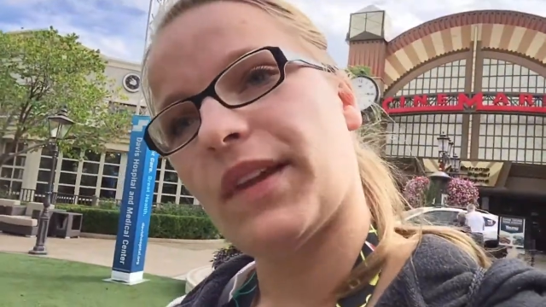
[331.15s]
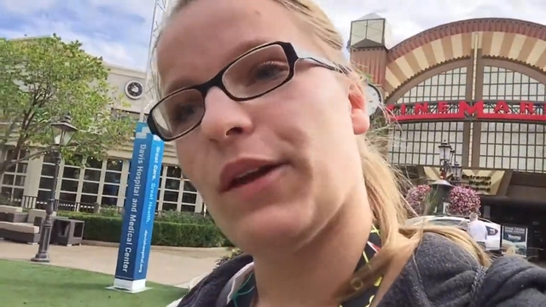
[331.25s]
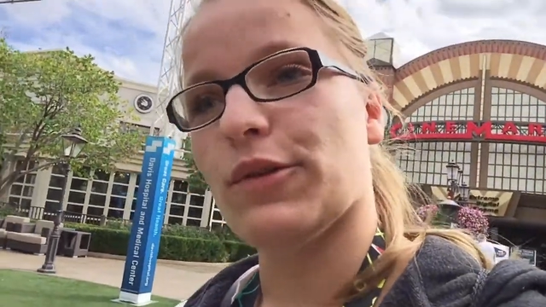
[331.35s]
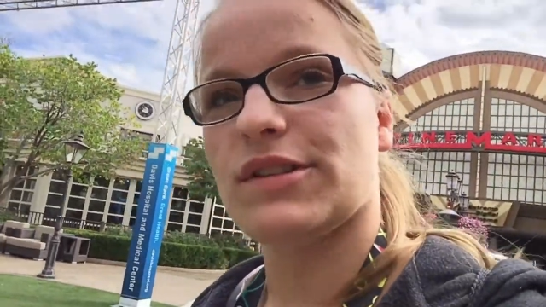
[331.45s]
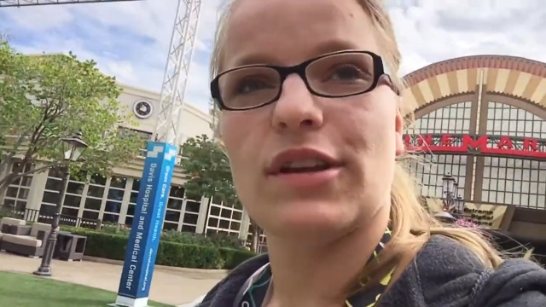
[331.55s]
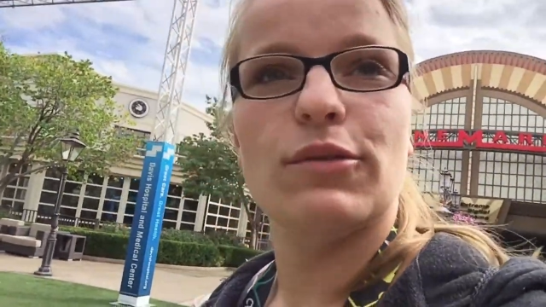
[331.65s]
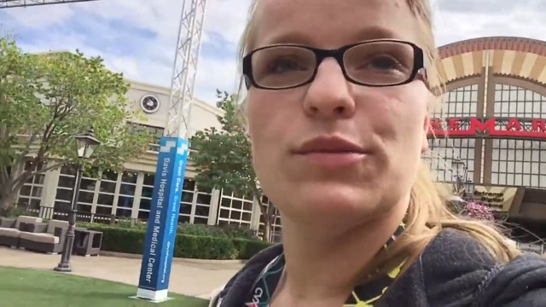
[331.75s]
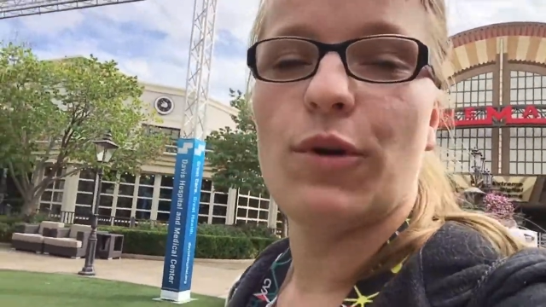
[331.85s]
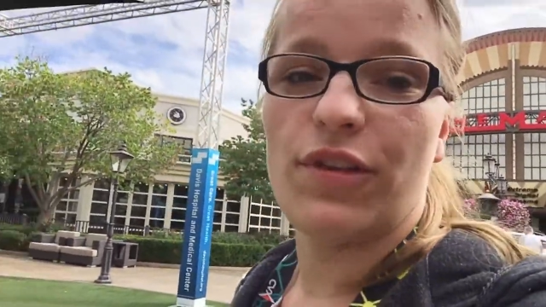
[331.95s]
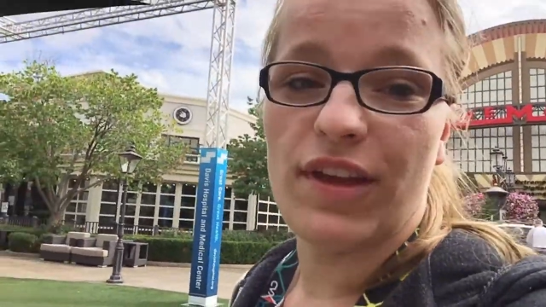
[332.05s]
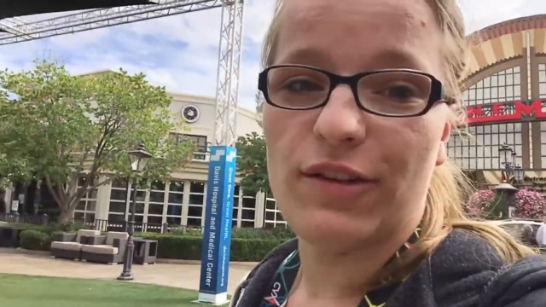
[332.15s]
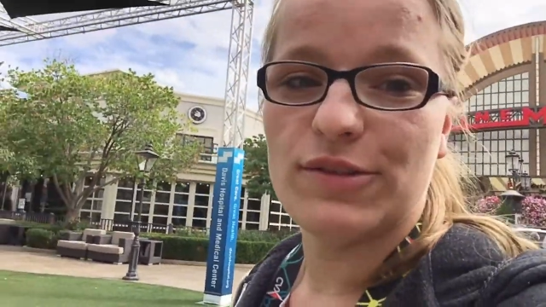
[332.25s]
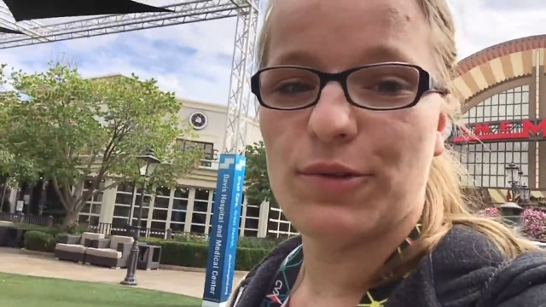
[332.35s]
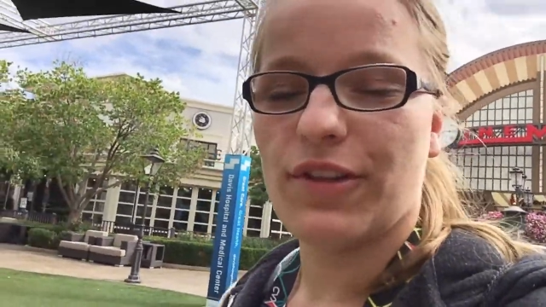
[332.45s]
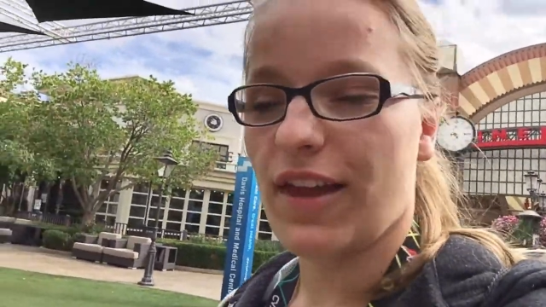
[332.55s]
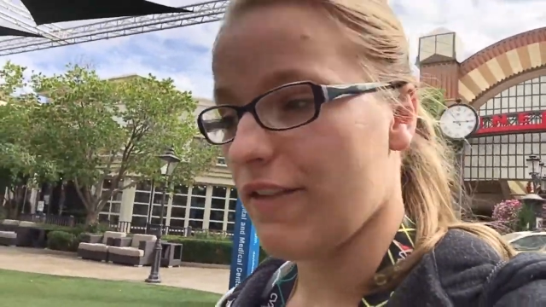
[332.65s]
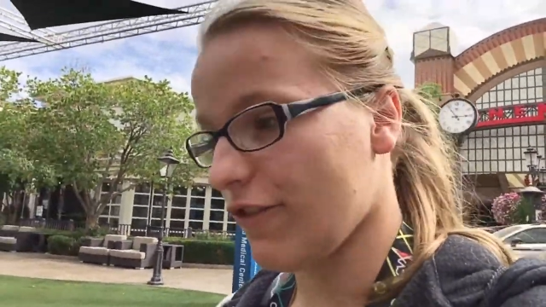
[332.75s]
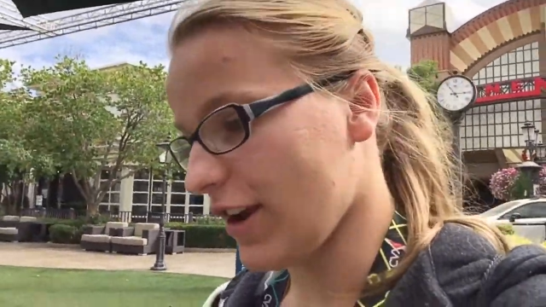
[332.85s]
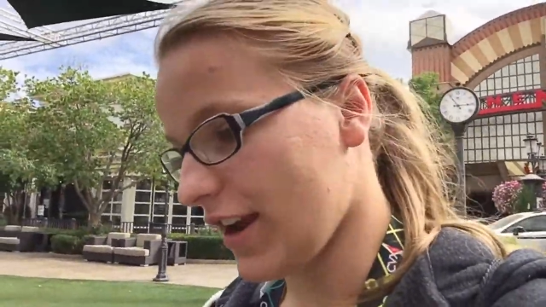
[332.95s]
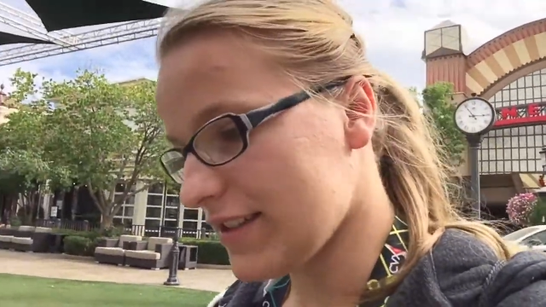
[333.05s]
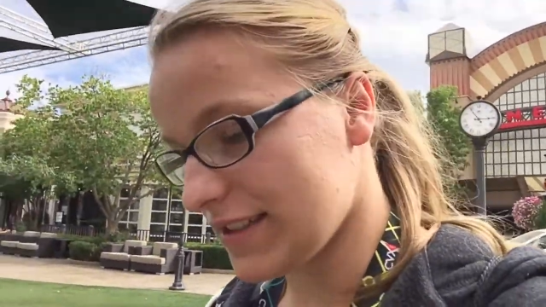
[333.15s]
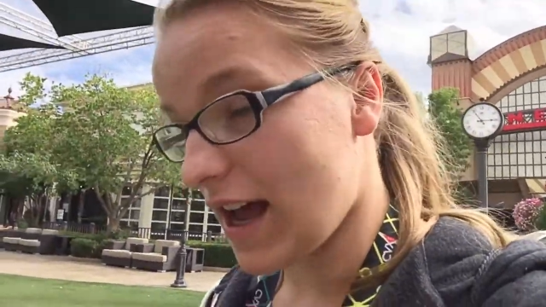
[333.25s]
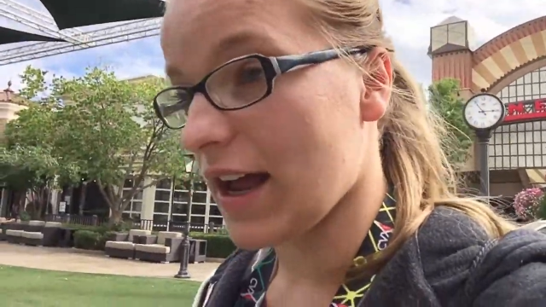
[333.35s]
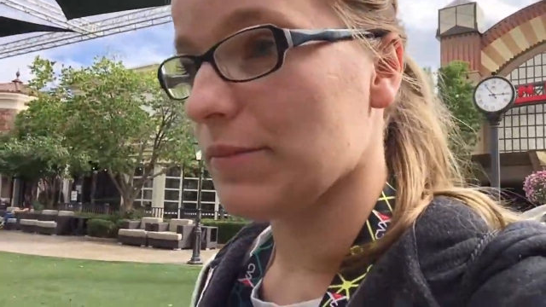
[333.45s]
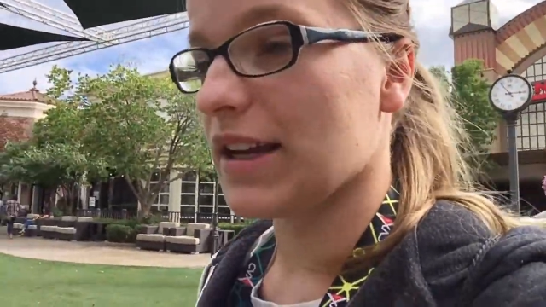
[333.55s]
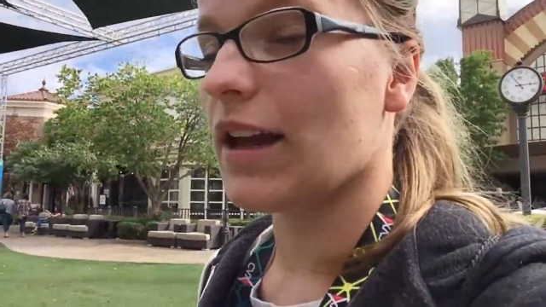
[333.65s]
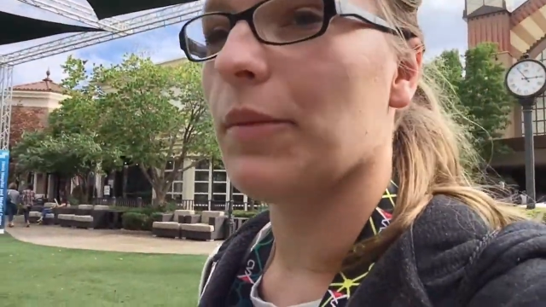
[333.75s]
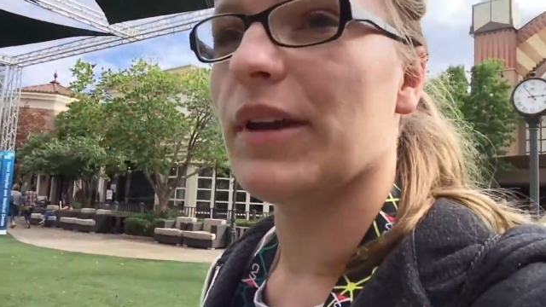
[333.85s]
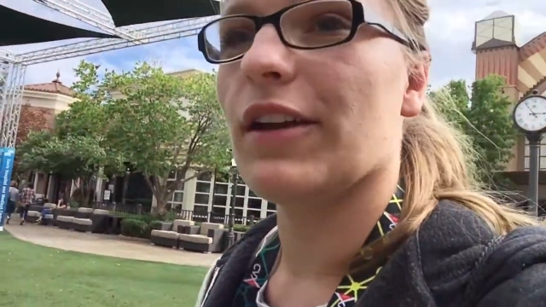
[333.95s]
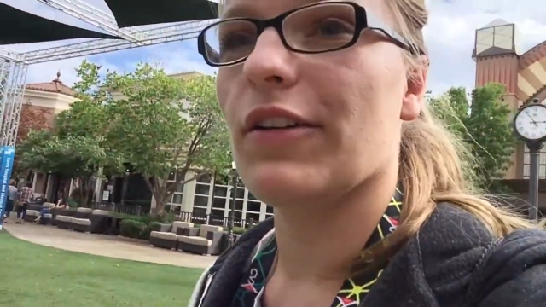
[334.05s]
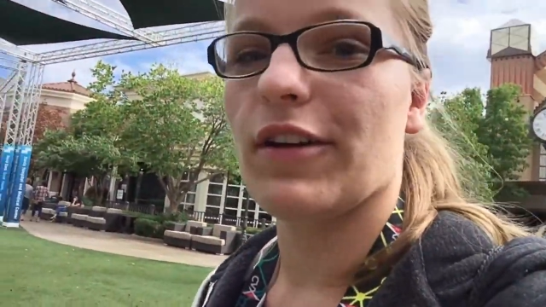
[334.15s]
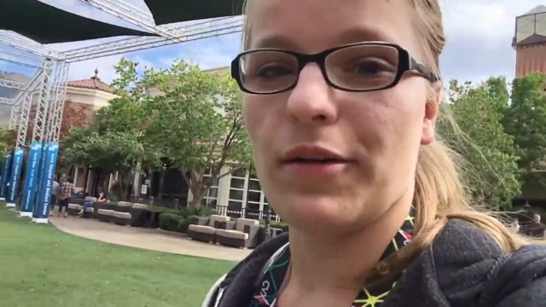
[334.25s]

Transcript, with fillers: it was it was worth it. It was worth every dime to come here